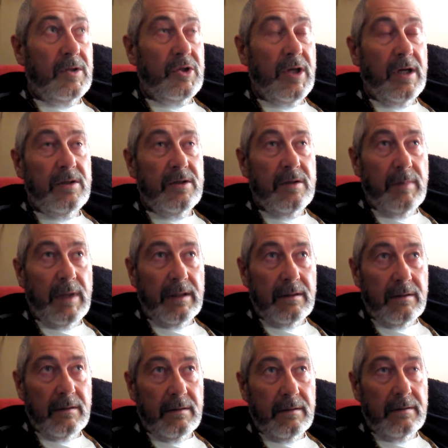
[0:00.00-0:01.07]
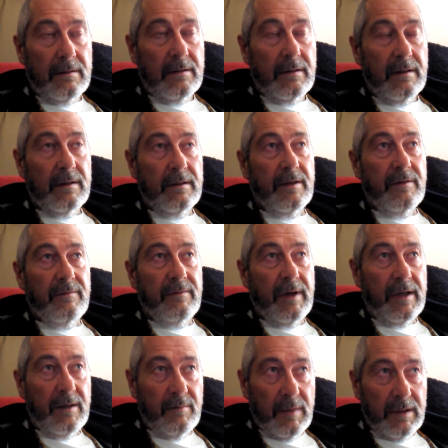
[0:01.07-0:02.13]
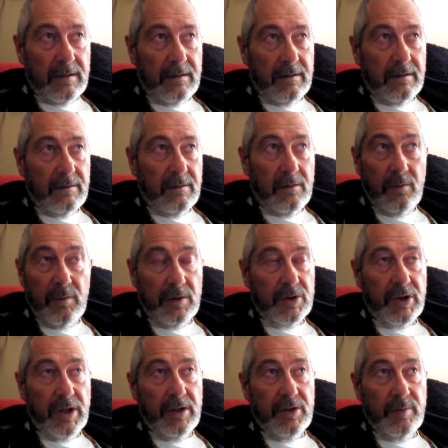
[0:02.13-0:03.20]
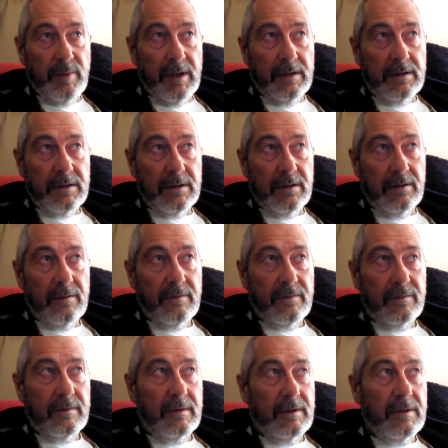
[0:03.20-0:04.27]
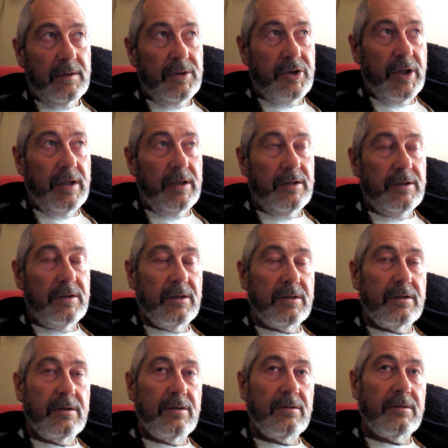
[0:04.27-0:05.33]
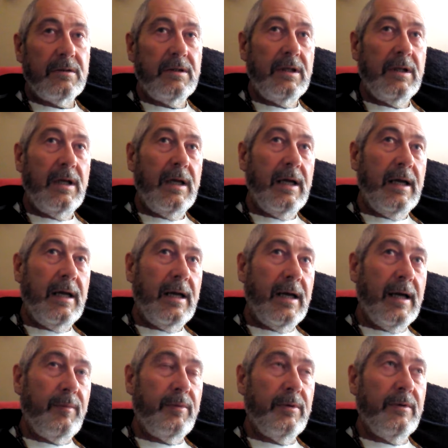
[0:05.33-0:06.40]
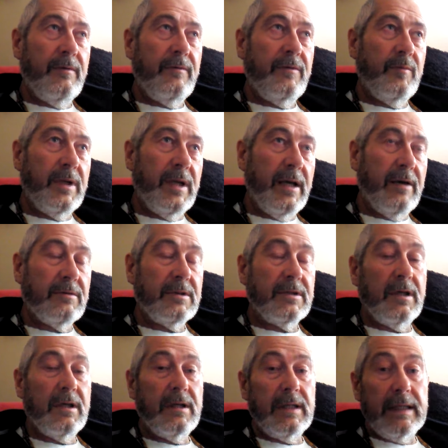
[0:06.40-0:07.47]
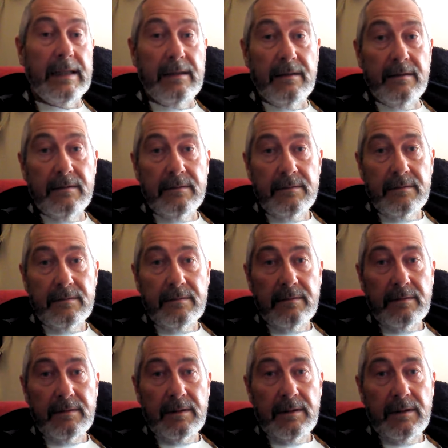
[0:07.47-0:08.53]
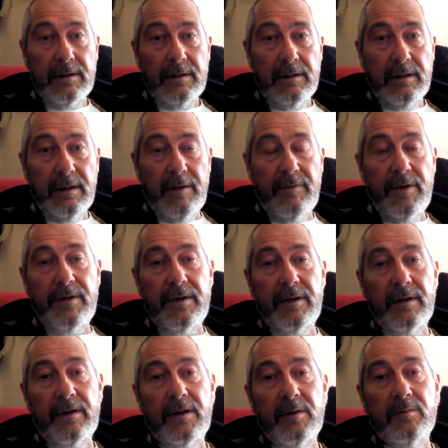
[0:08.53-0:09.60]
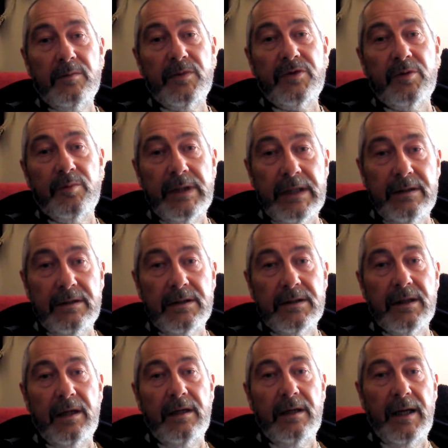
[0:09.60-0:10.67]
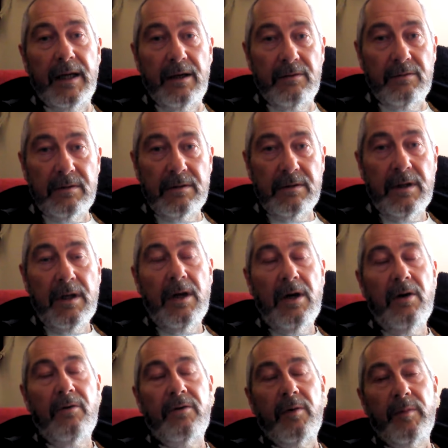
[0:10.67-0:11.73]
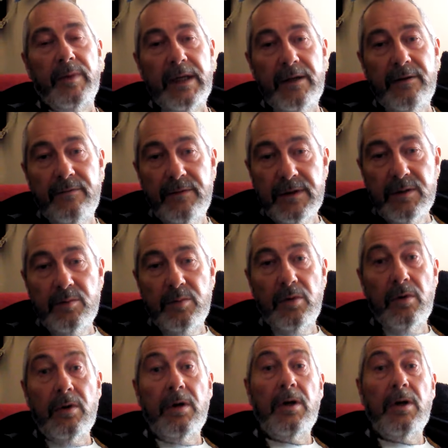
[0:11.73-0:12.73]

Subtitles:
Change the mental and the environmental will change by itself. Change does not happen from the outside in. Everything comes from the inside out, from the invisible